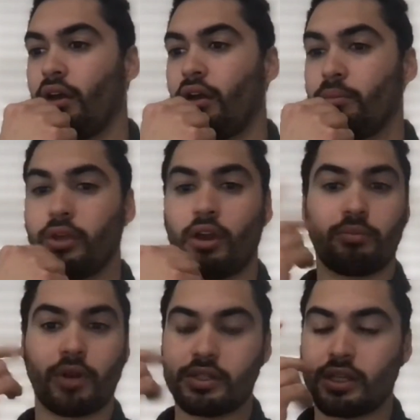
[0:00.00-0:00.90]
beyond
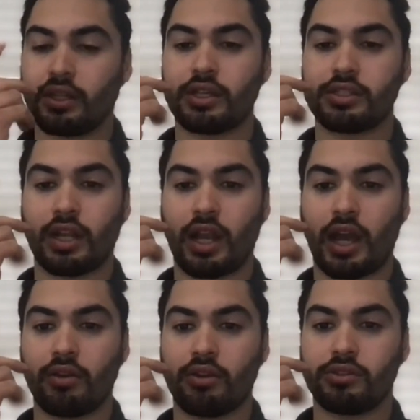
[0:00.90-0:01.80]
pricing doesn't
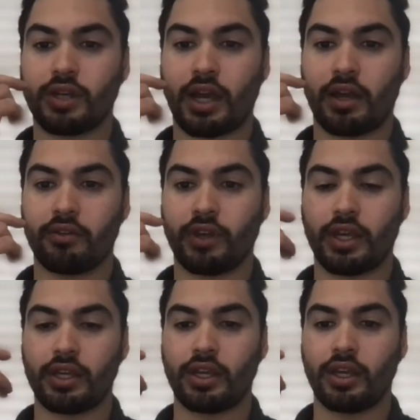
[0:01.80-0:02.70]
allow you to have
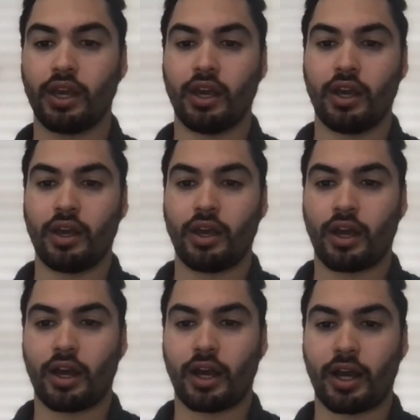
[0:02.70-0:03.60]
a
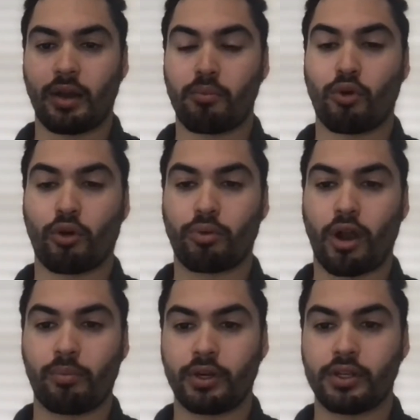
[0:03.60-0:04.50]
more
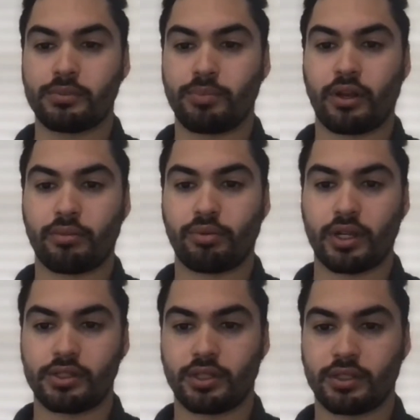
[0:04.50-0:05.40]
properties, better
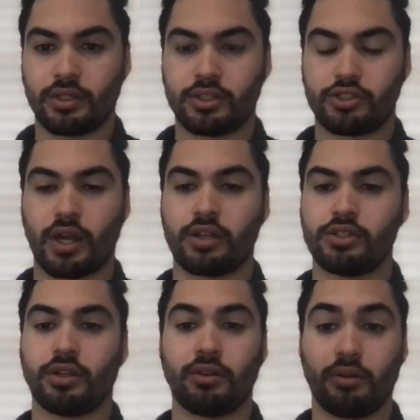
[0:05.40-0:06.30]
pricing
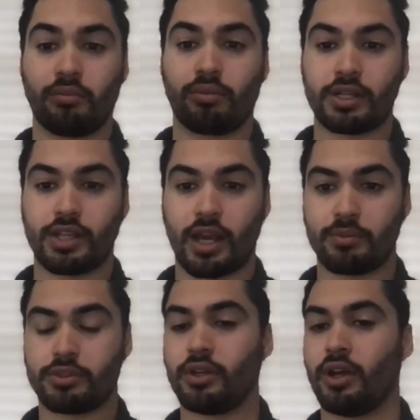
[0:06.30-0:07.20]
strategy.
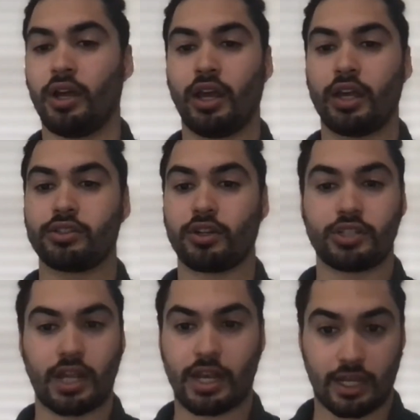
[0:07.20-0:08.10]
PriceLabs, it starts
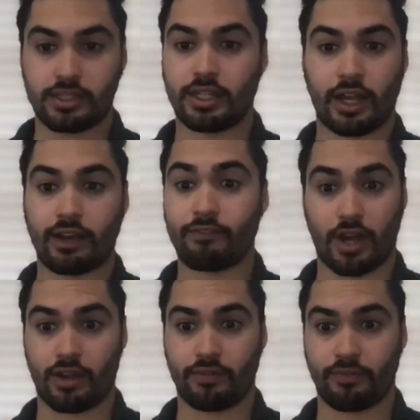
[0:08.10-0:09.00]
at
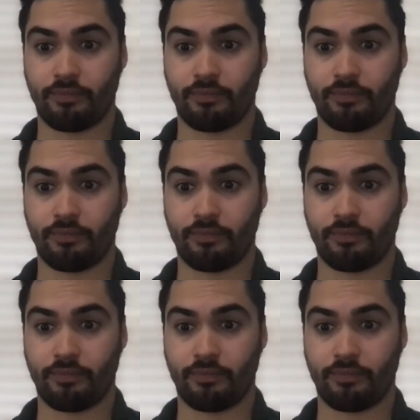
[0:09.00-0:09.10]
$19.95,